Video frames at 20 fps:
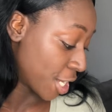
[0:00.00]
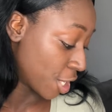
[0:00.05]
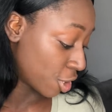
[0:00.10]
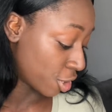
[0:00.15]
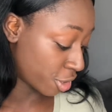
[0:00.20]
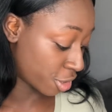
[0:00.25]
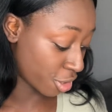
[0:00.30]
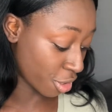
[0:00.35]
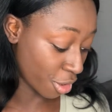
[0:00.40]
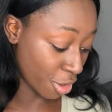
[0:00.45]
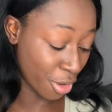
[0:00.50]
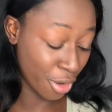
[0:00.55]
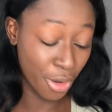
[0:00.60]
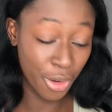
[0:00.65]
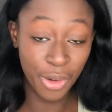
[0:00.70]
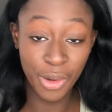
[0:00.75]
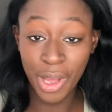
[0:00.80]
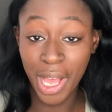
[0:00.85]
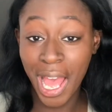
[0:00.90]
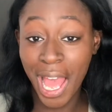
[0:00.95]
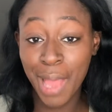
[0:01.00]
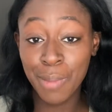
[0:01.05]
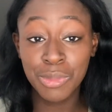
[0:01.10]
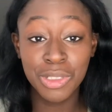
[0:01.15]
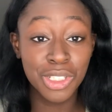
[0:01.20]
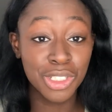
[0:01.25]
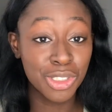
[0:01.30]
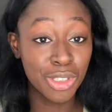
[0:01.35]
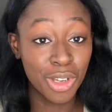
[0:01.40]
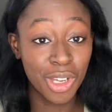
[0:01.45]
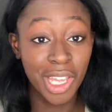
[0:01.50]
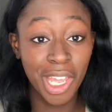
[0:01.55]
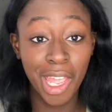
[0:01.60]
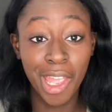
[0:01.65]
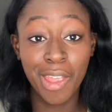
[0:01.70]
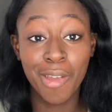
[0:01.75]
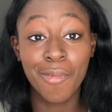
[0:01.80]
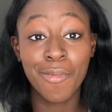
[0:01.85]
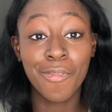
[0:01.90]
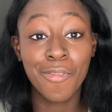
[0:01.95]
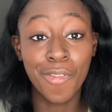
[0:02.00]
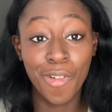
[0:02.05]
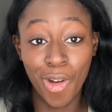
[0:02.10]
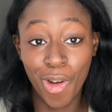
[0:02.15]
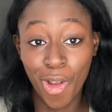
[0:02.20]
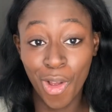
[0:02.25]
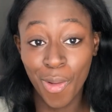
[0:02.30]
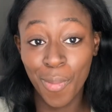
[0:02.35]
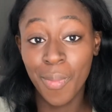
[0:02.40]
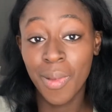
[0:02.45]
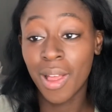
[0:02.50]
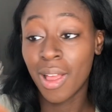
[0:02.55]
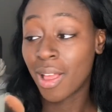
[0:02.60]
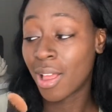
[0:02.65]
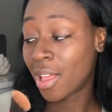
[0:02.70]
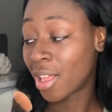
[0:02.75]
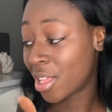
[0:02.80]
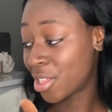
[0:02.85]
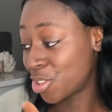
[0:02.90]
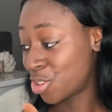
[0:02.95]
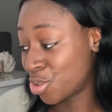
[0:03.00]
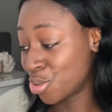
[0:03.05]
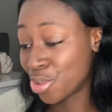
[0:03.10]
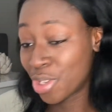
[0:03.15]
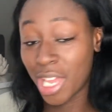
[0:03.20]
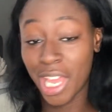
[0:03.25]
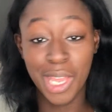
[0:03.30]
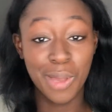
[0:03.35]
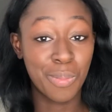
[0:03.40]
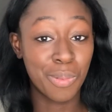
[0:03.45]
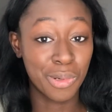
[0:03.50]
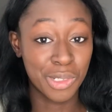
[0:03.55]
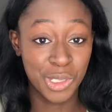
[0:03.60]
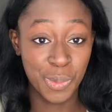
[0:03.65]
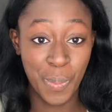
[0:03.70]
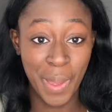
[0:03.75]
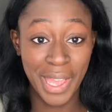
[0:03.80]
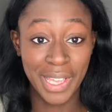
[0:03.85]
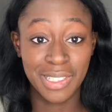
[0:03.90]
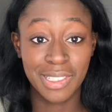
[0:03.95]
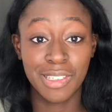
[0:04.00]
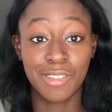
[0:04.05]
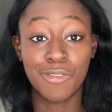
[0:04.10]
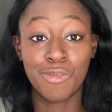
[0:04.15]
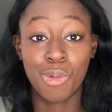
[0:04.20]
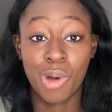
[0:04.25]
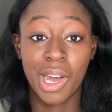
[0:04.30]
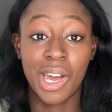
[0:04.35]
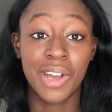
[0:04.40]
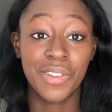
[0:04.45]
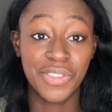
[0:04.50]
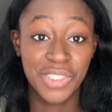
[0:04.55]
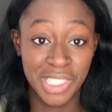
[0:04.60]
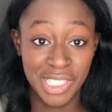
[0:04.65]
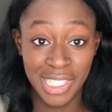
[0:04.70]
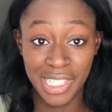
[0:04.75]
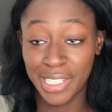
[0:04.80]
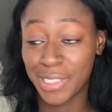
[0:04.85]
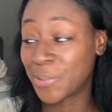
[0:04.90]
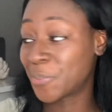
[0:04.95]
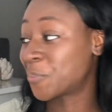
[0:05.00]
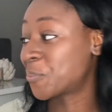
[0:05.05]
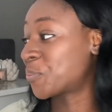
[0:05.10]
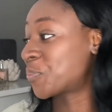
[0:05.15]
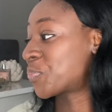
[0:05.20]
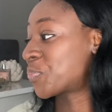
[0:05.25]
So I'm just talking from UK perspective, what I've seen.